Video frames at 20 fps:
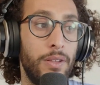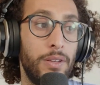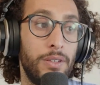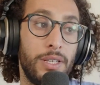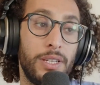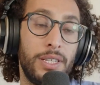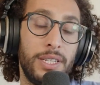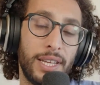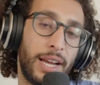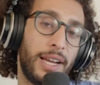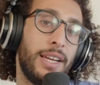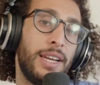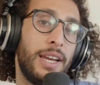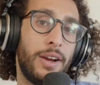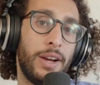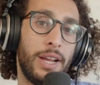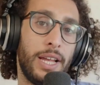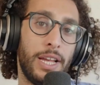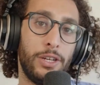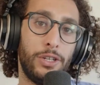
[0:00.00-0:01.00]
There's the
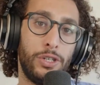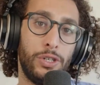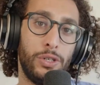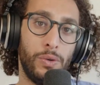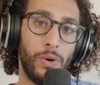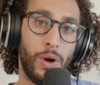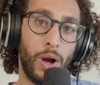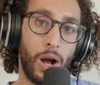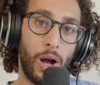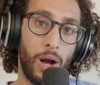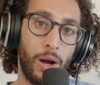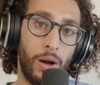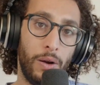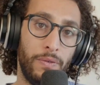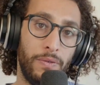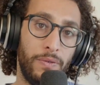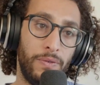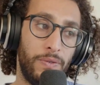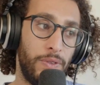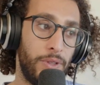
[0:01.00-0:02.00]
secondary issue
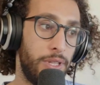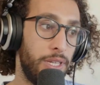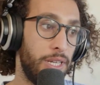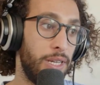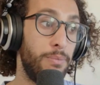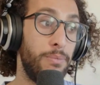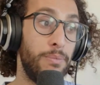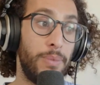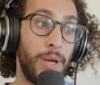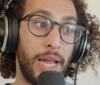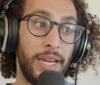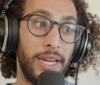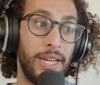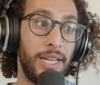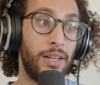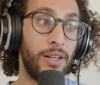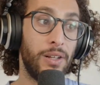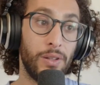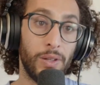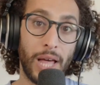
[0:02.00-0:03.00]
of the
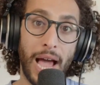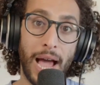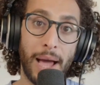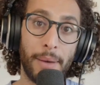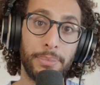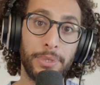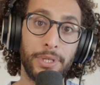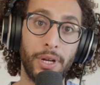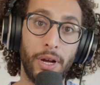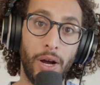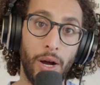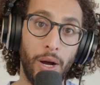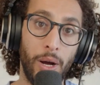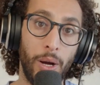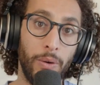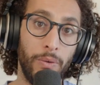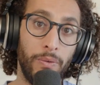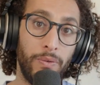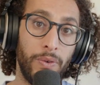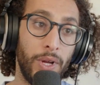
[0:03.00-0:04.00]
impending collapse
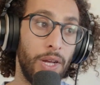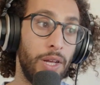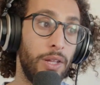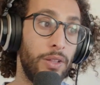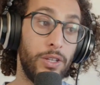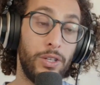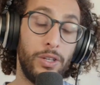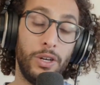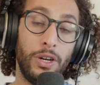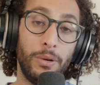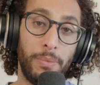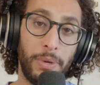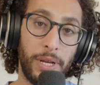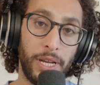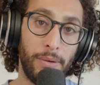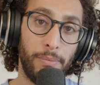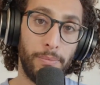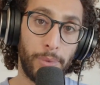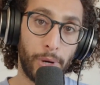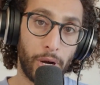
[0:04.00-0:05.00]
of the
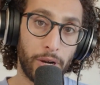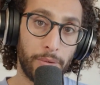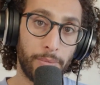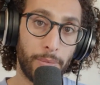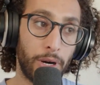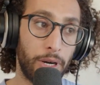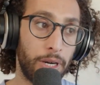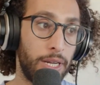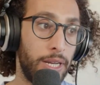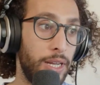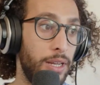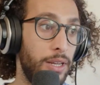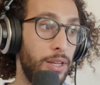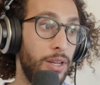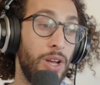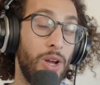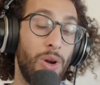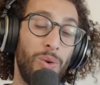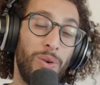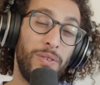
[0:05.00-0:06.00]
European bond market.
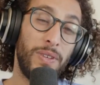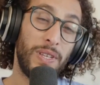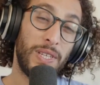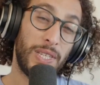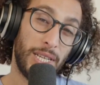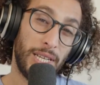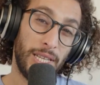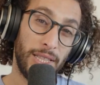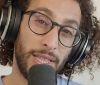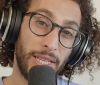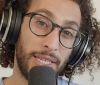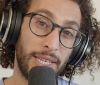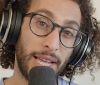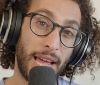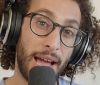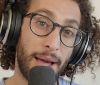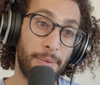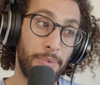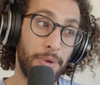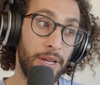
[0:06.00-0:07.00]
We've seen this
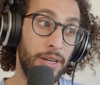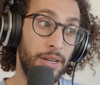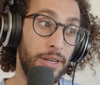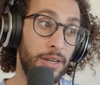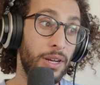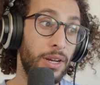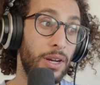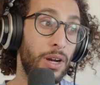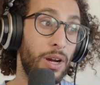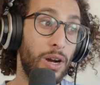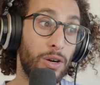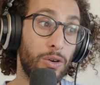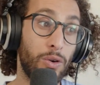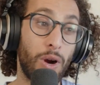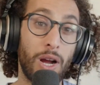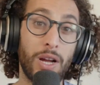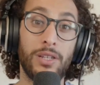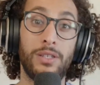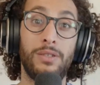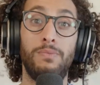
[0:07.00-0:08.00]
happen
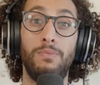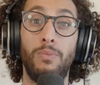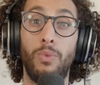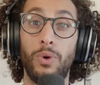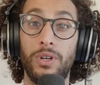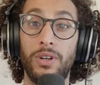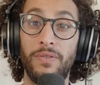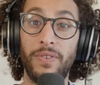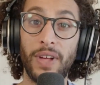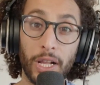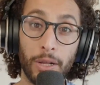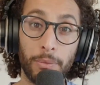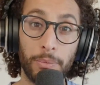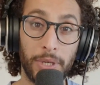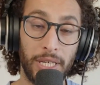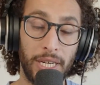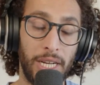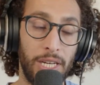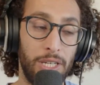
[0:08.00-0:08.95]
across more developing